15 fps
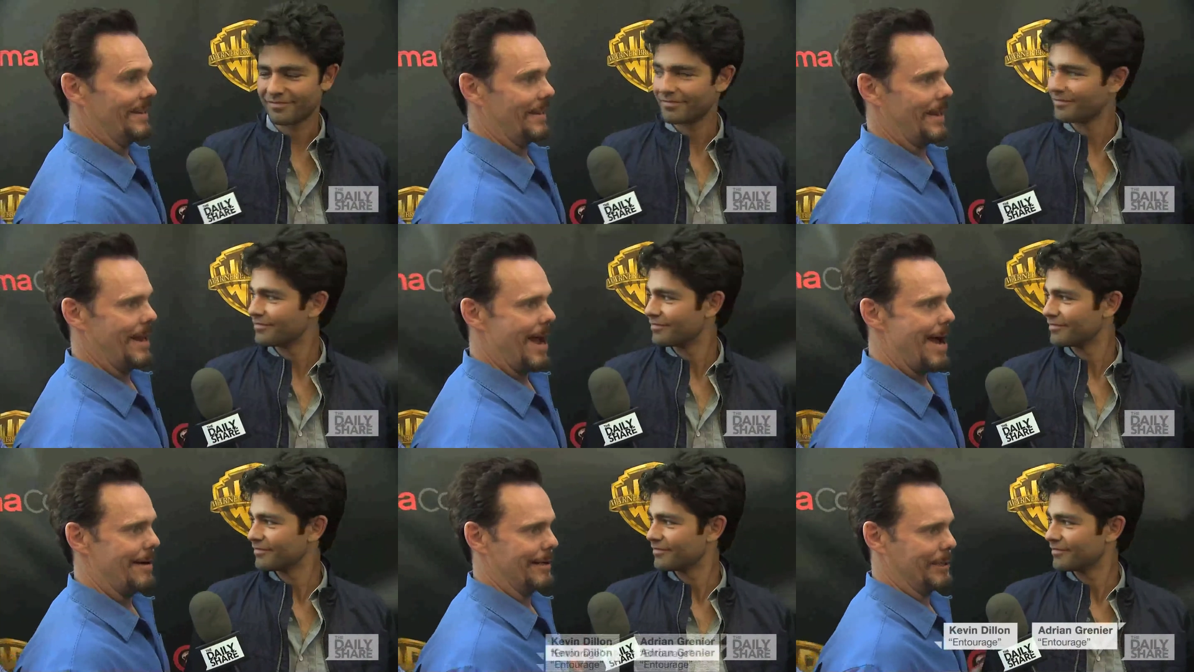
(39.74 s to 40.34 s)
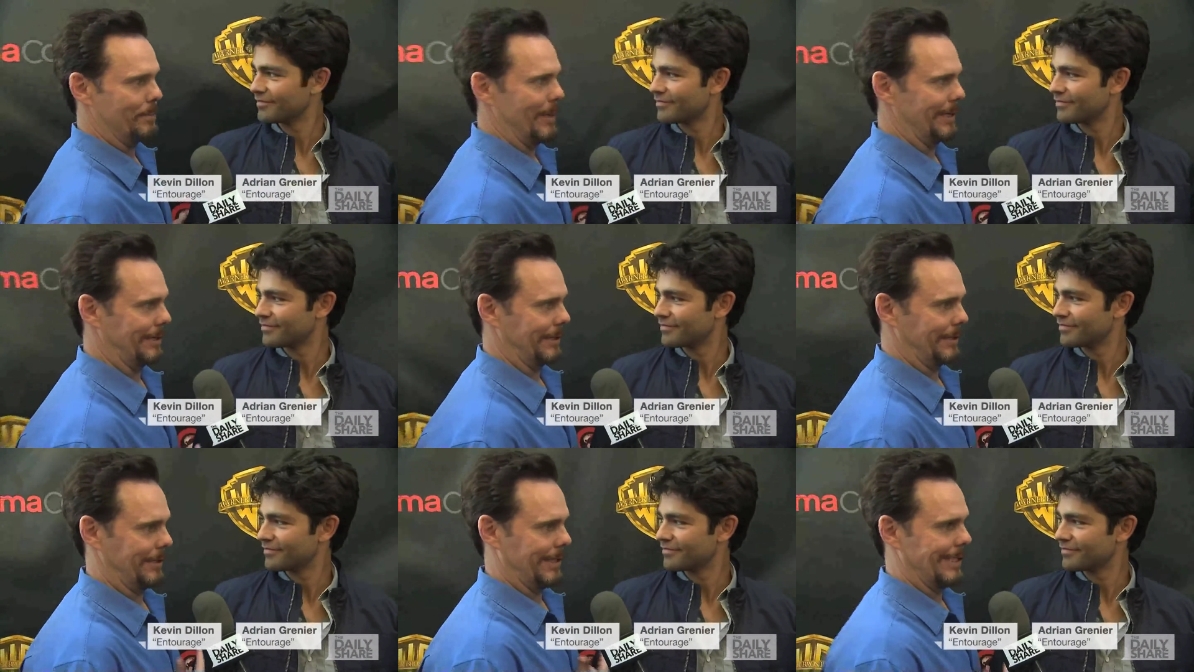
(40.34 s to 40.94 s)
Speaker 1: get out as much
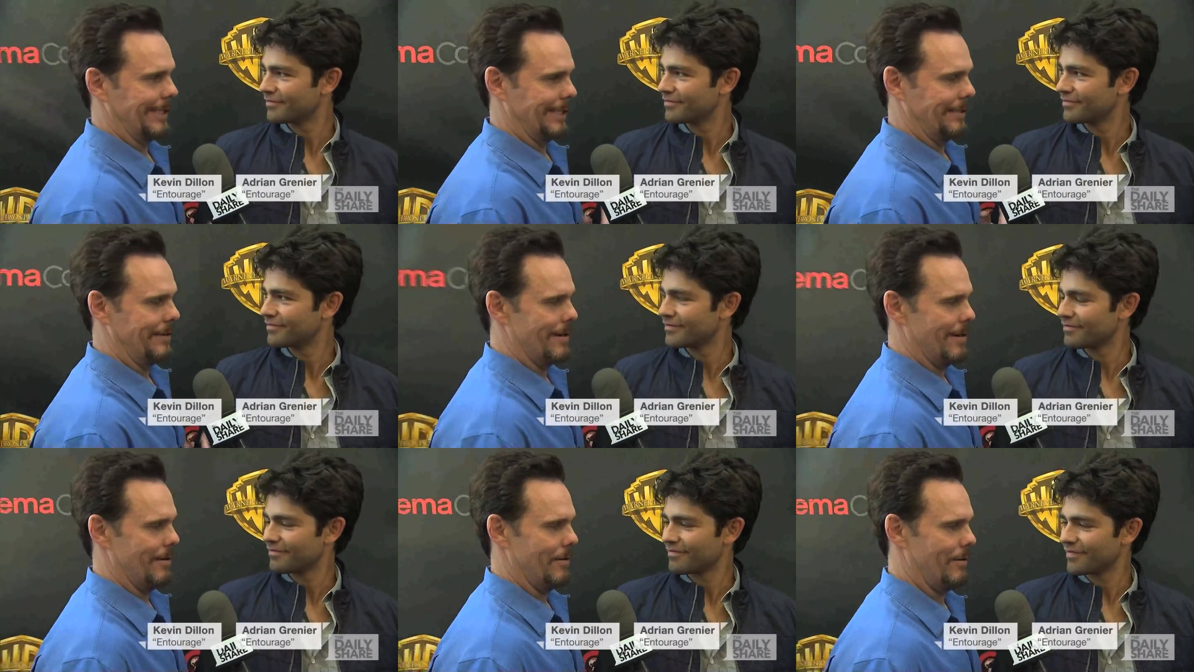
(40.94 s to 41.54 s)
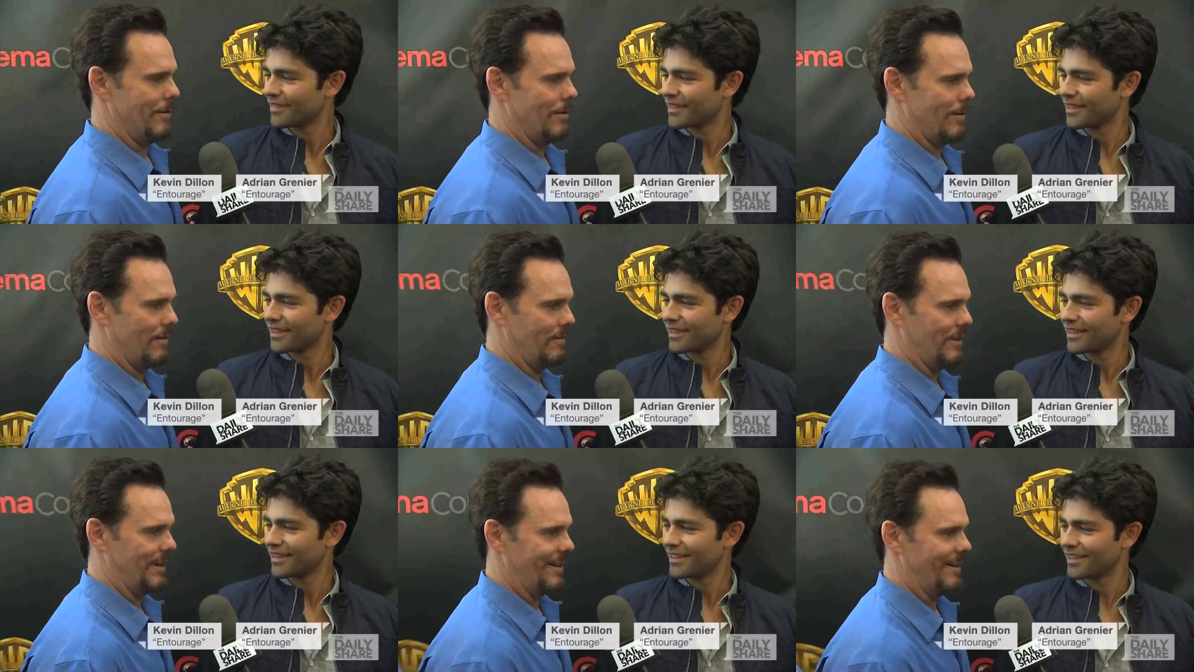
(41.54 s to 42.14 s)
as uh, you-know-who
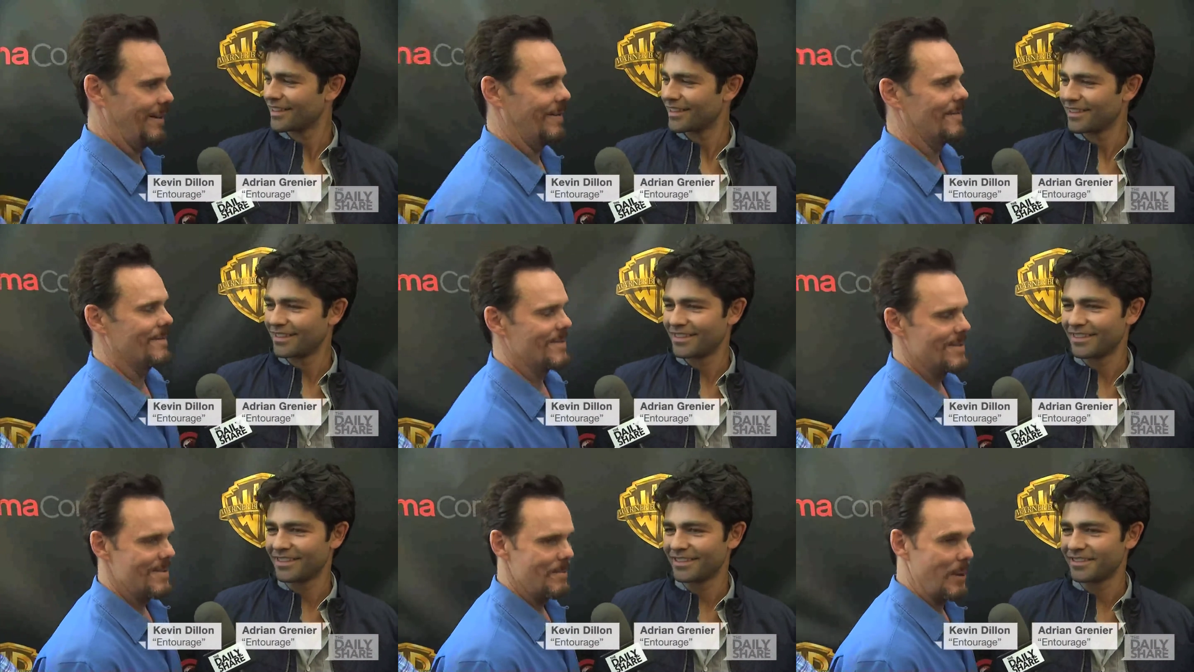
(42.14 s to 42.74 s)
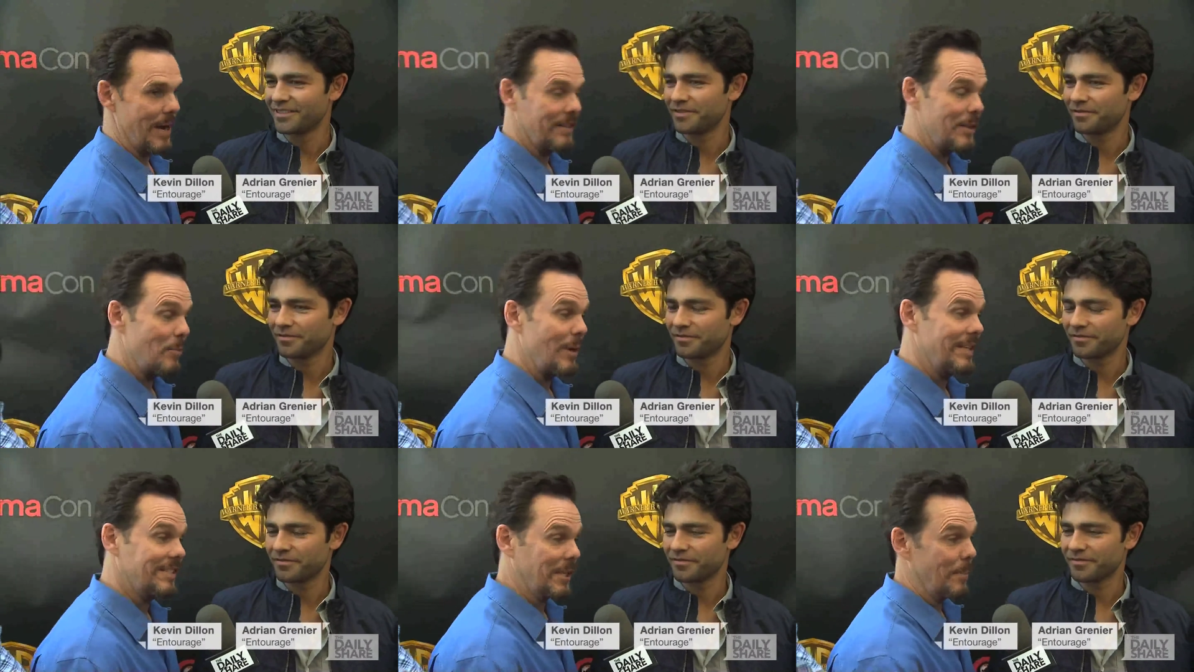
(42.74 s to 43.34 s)
over here, but I did
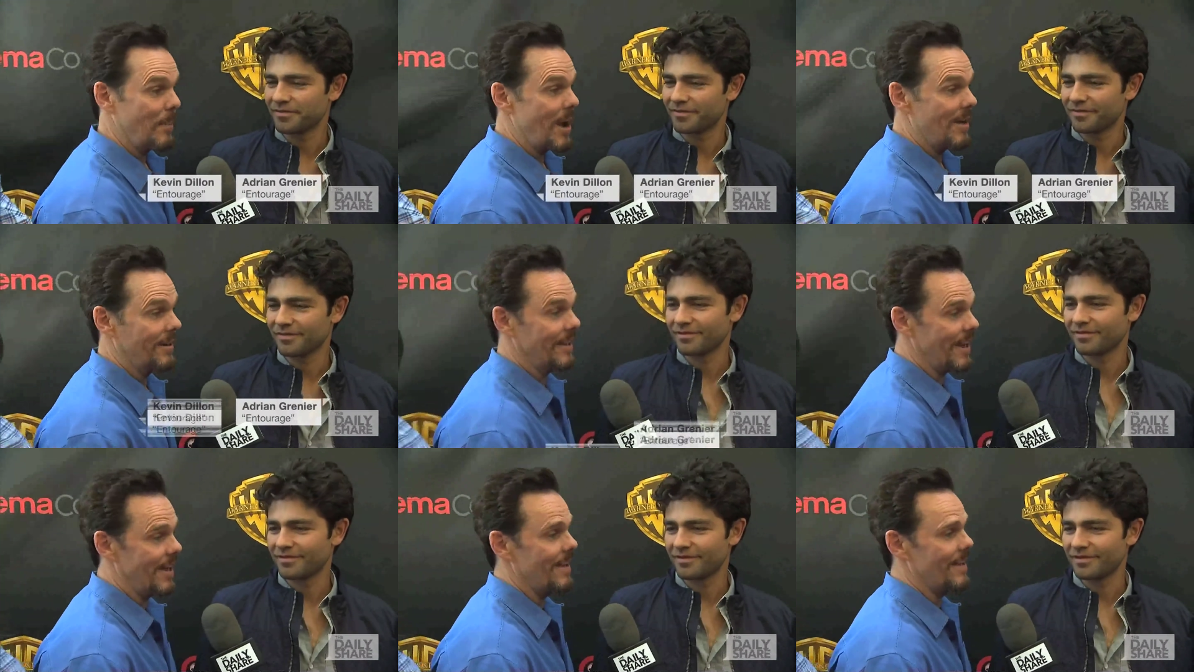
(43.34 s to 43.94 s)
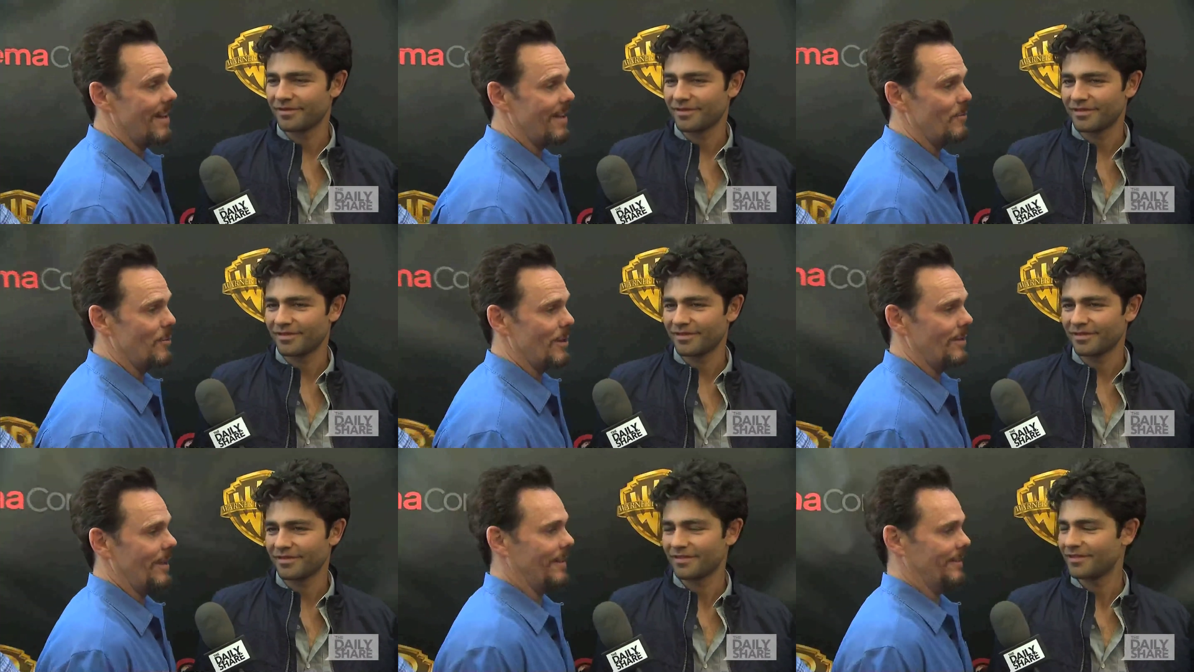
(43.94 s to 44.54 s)
win some money. I, I
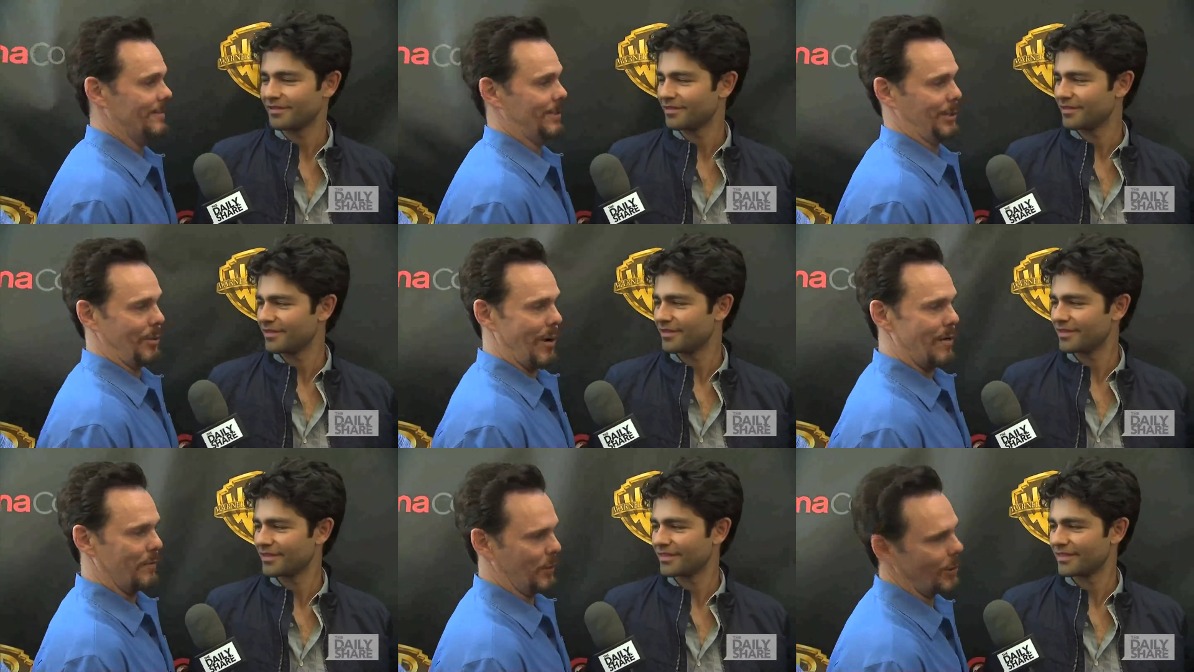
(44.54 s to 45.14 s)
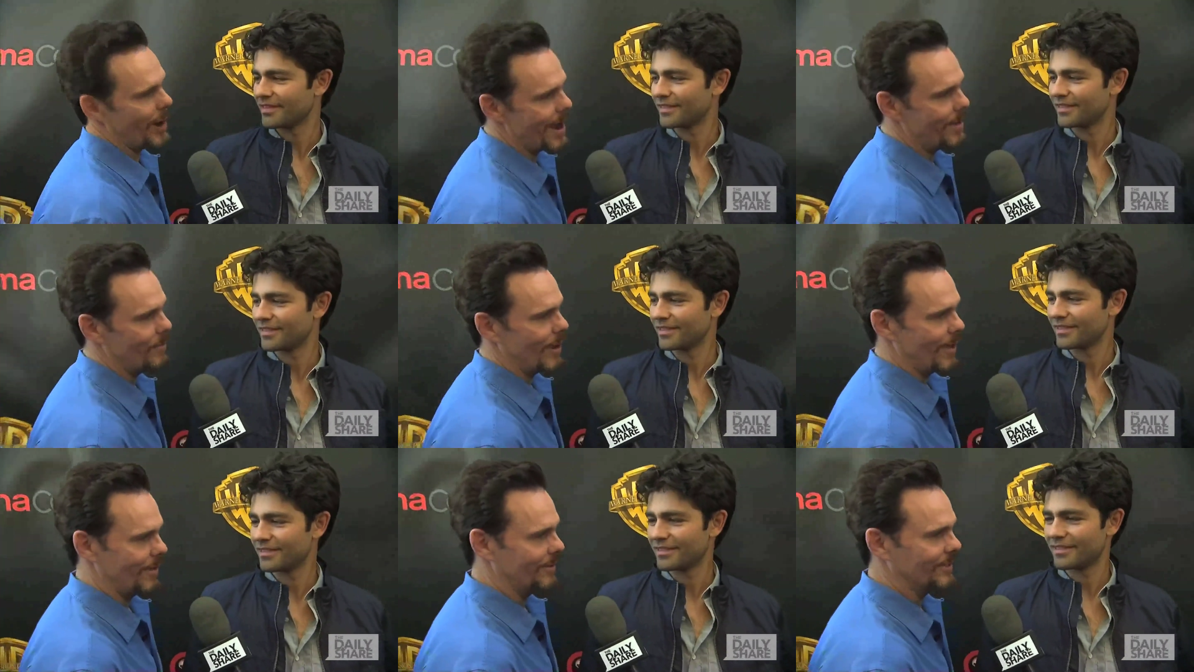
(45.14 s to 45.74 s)
won like twelve grand
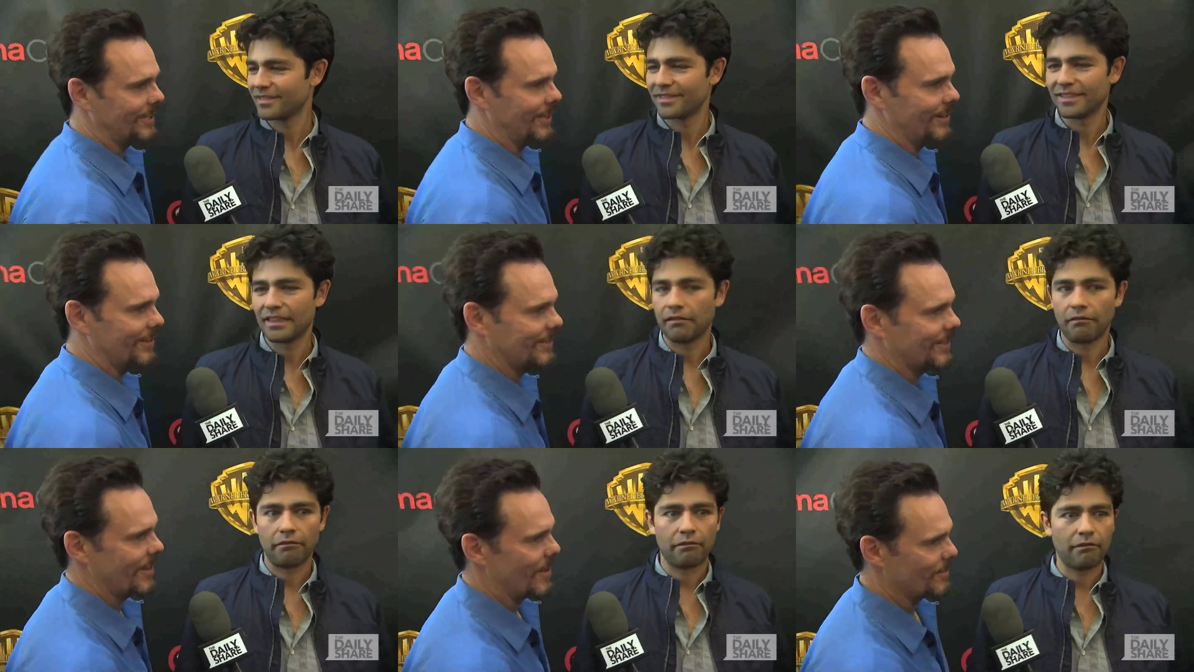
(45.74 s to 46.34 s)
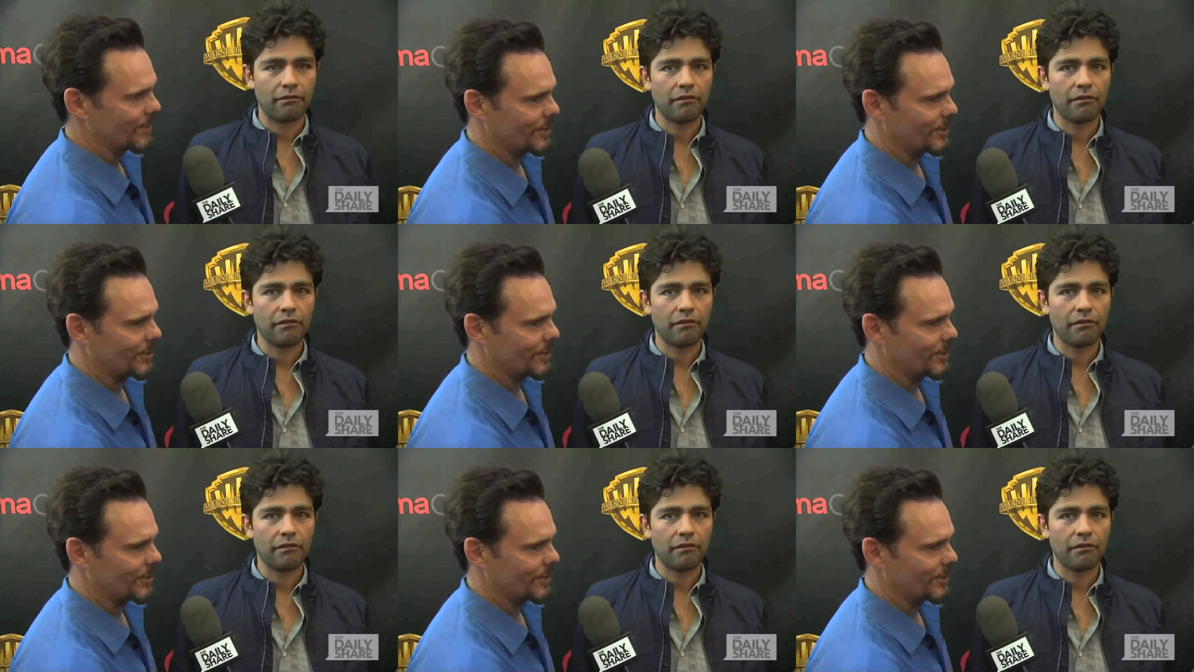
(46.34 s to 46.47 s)
while I was here, so that was